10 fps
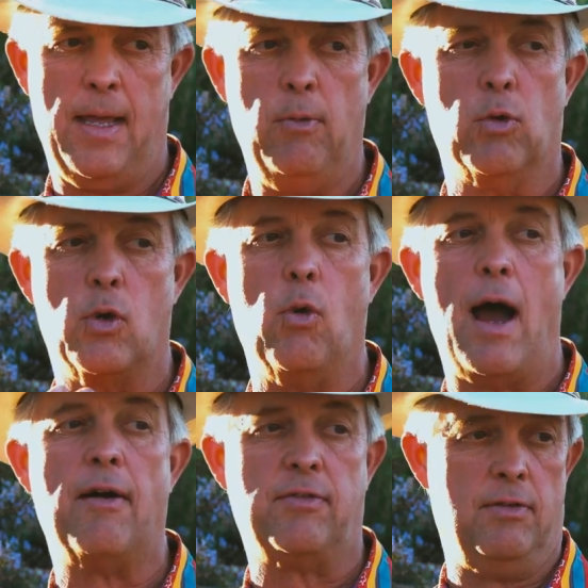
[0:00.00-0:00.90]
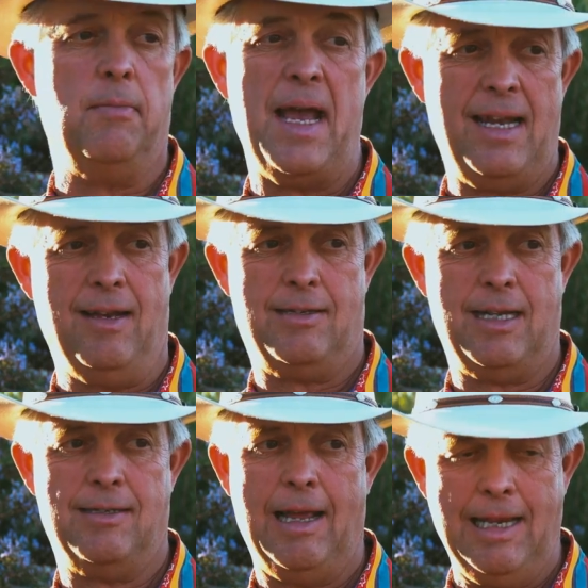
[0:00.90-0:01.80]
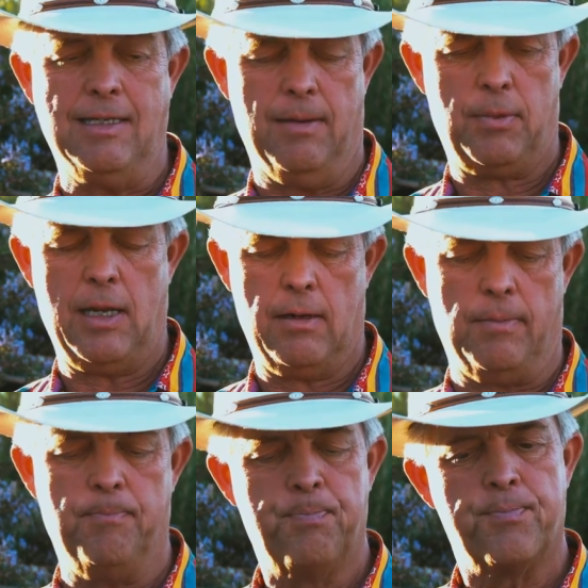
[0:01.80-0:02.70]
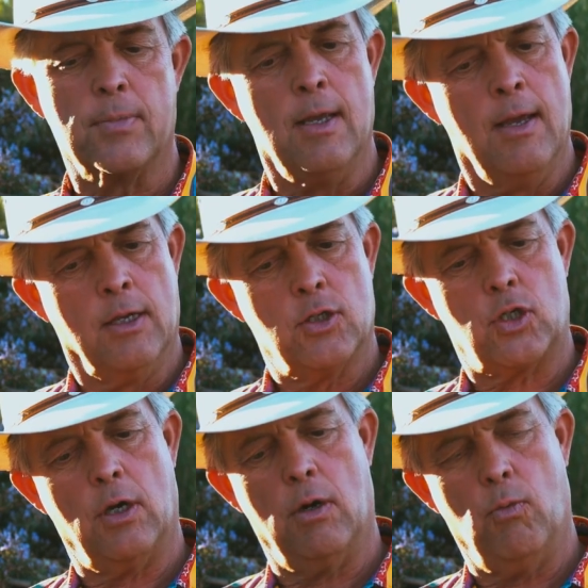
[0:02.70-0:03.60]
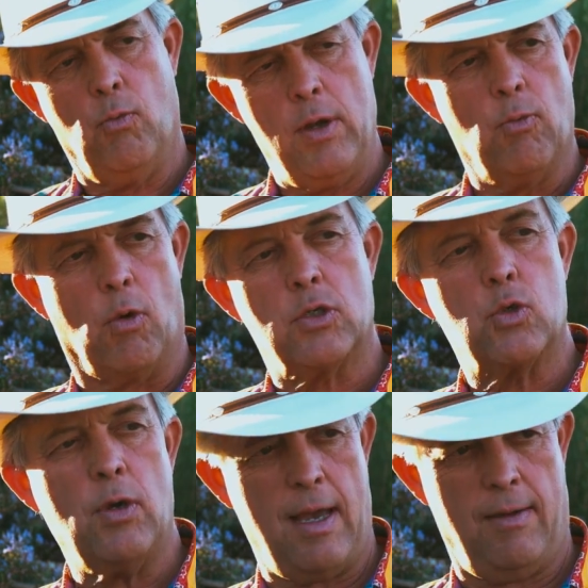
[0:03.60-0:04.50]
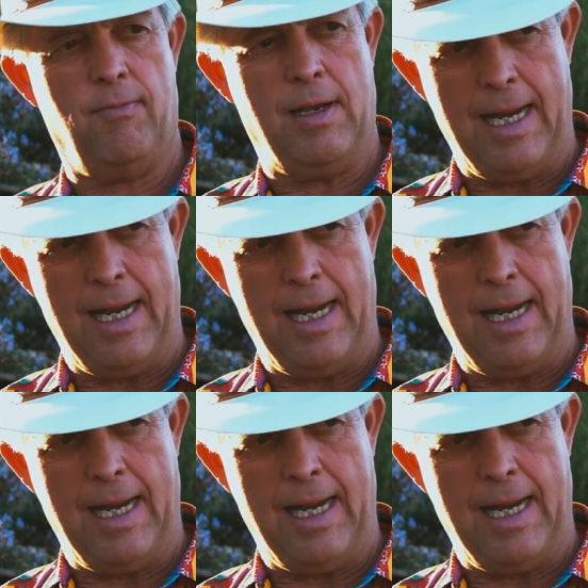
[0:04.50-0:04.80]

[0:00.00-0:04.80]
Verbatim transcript: they will go after the bad insects. They eat them, kill them. So we want to have